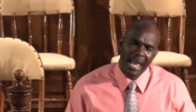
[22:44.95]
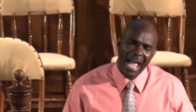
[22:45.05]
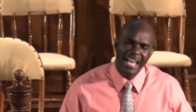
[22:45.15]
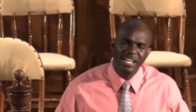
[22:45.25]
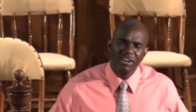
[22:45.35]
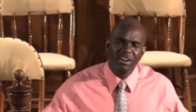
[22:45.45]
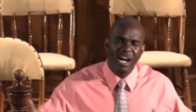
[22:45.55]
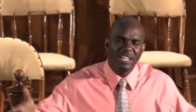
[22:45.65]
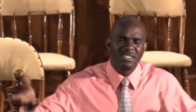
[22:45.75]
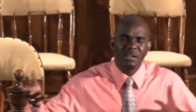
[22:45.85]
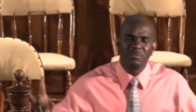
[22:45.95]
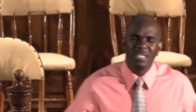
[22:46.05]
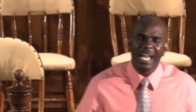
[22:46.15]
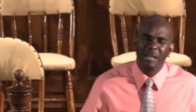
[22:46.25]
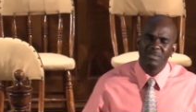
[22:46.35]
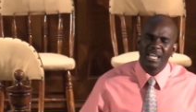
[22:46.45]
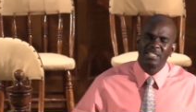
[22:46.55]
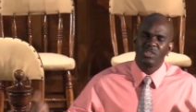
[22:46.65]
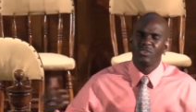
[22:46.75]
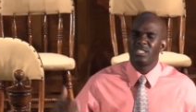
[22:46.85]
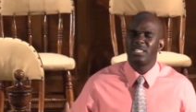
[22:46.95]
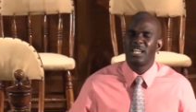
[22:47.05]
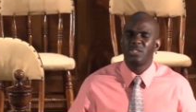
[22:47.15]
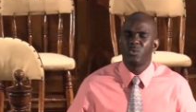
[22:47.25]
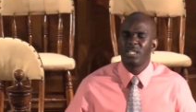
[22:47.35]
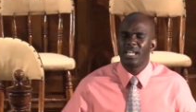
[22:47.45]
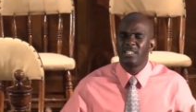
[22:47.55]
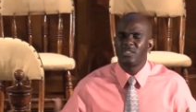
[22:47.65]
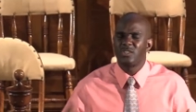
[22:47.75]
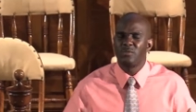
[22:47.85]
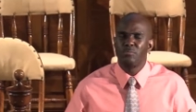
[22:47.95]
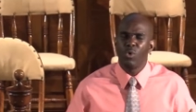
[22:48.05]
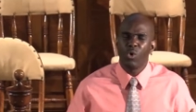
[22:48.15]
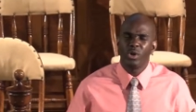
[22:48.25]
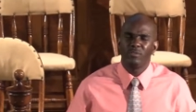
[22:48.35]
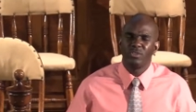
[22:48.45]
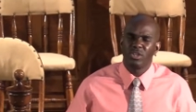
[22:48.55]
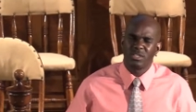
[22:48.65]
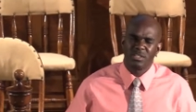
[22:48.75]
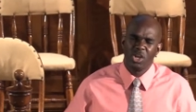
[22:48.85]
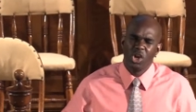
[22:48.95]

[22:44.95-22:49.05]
And dear God, sometimes as Christians, we get into the mode of just